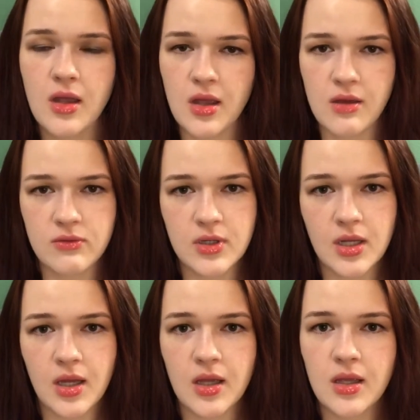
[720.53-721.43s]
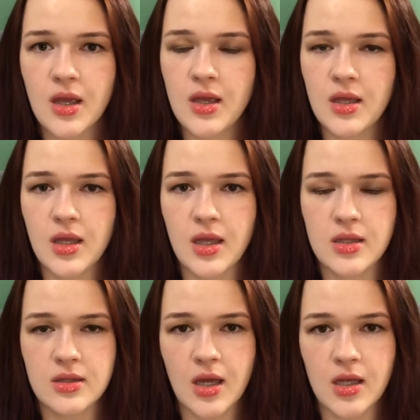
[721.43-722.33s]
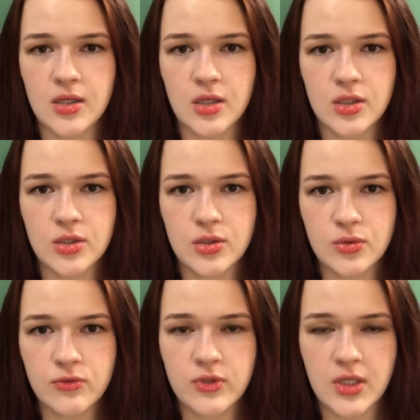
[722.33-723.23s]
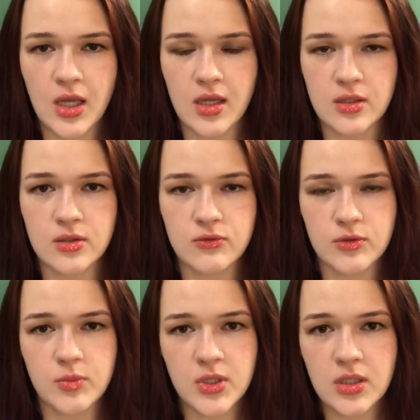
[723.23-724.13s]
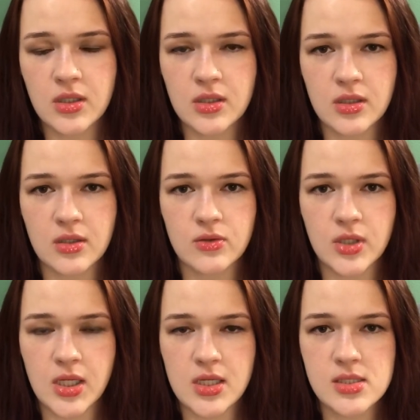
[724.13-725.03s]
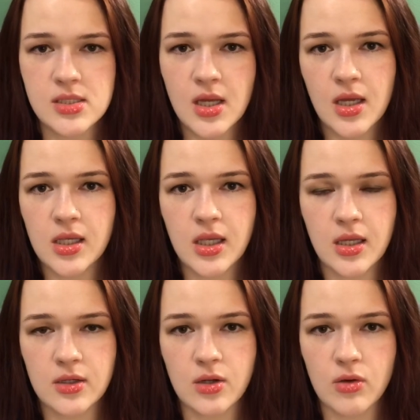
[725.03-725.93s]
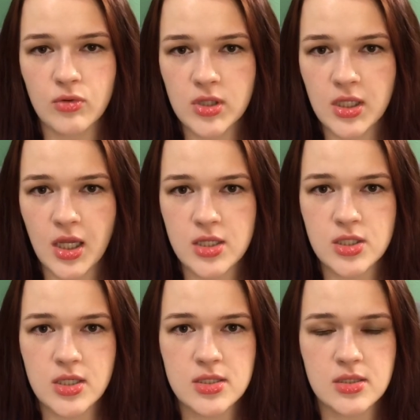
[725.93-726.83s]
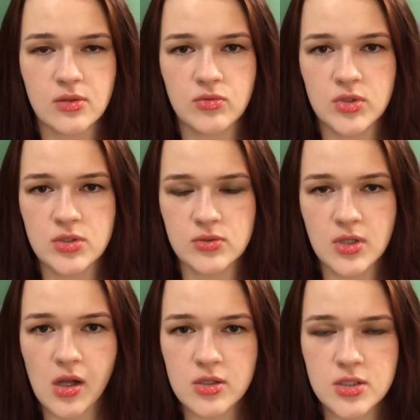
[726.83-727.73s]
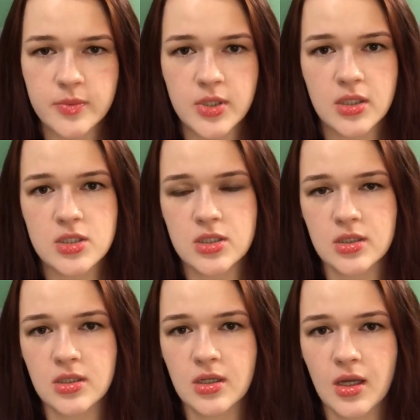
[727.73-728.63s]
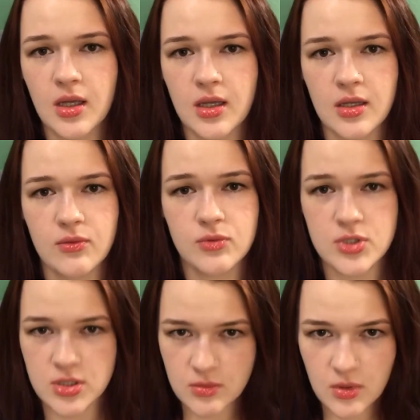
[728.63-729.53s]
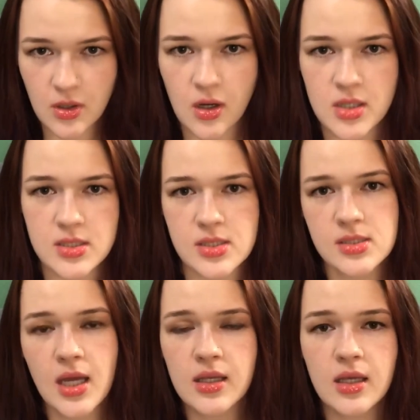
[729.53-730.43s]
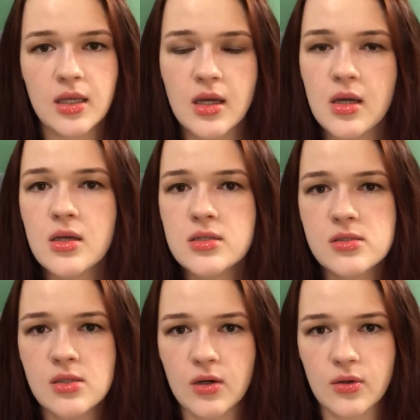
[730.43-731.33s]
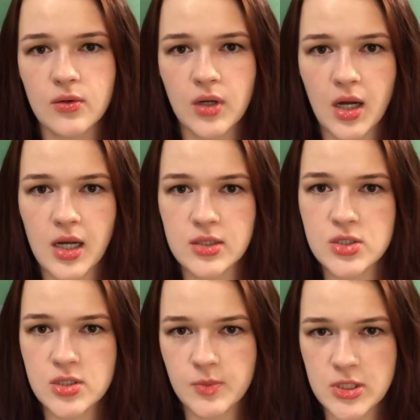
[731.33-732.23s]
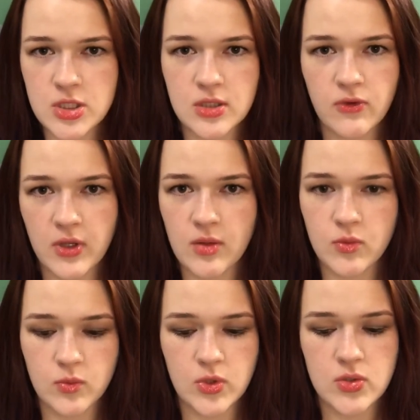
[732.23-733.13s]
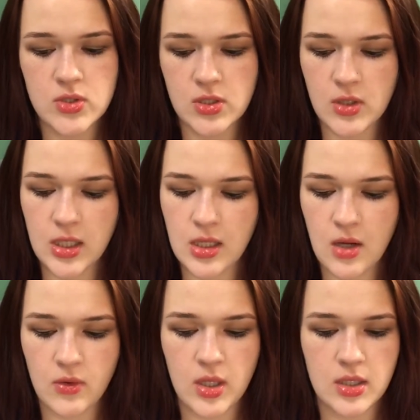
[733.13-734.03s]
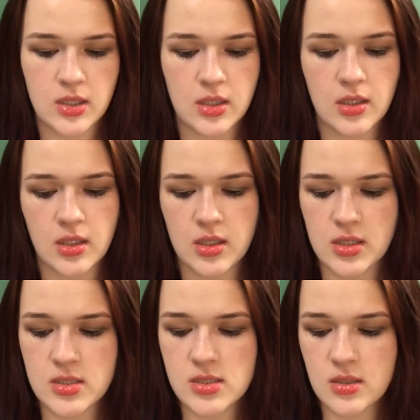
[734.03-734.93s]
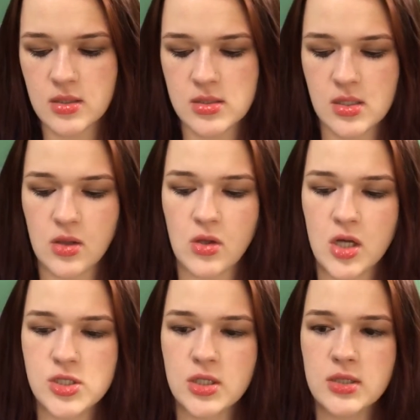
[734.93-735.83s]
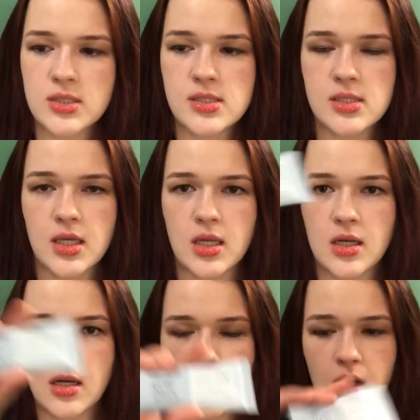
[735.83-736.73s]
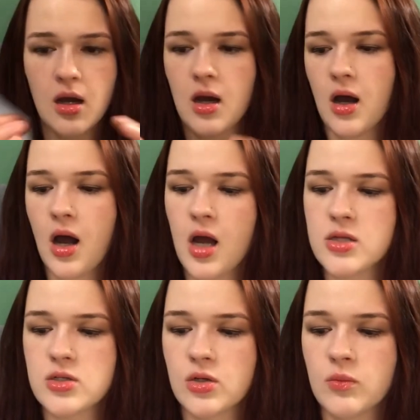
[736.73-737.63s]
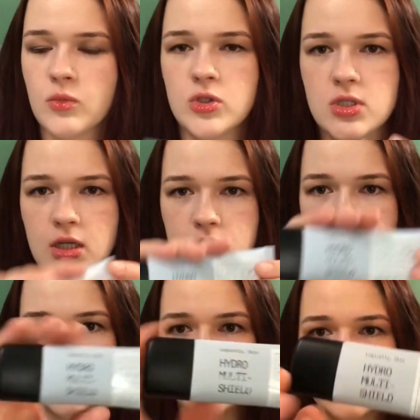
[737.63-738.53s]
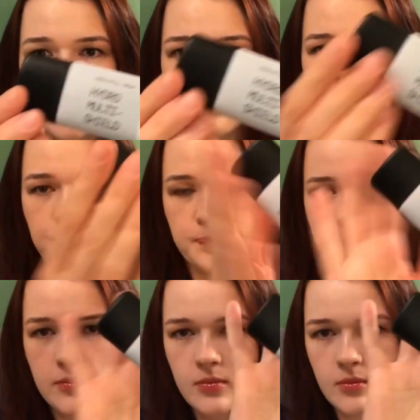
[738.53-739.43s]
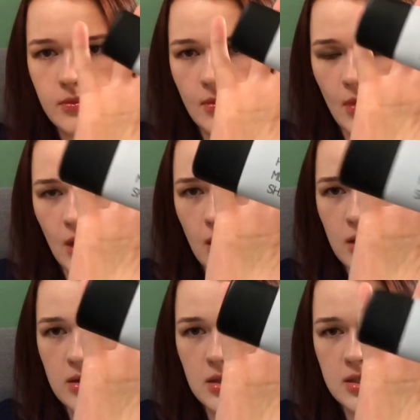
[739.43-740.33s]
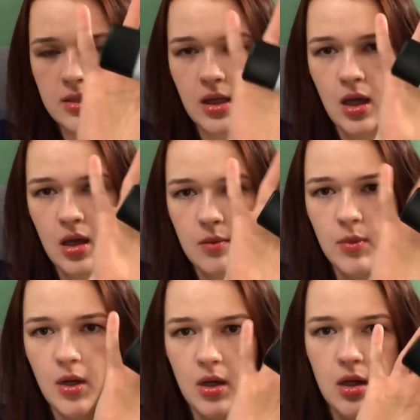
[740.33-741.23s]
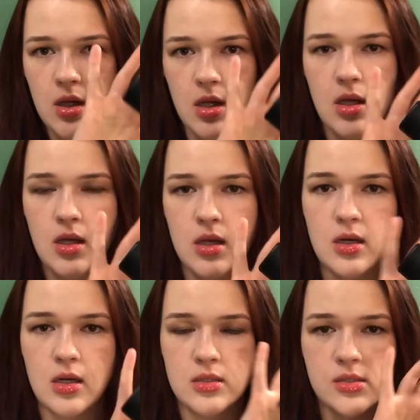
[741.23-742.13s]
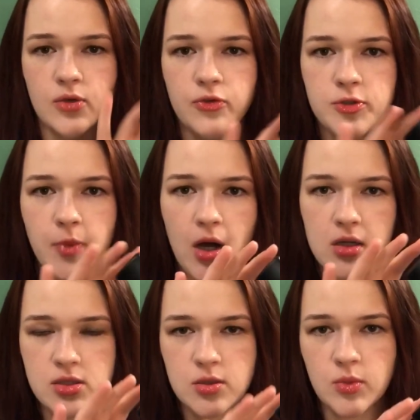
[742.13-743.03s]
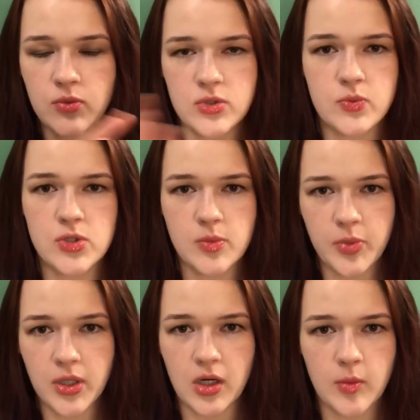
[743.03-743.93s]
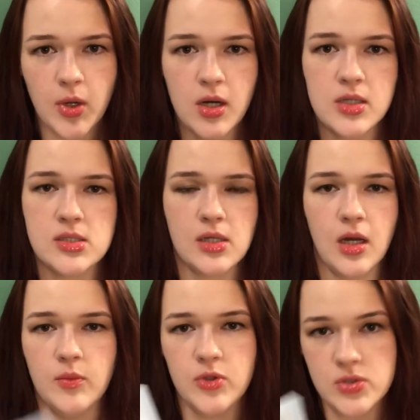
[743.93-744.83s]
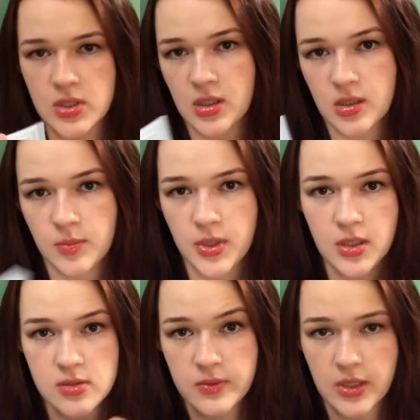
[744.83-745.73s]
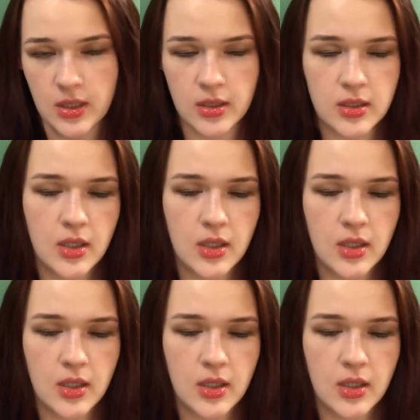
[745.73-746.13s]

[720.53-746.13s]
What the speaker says: every day, and that UVA and UVB rays can really age us, reduce collagen production, and which causes sagging. So I'll just mention the thing I'm using right now, and it is this Logically Skin Hydro Multi Shield. This came in a Sophie's box to me, which was a PR box. I'm using it because why not?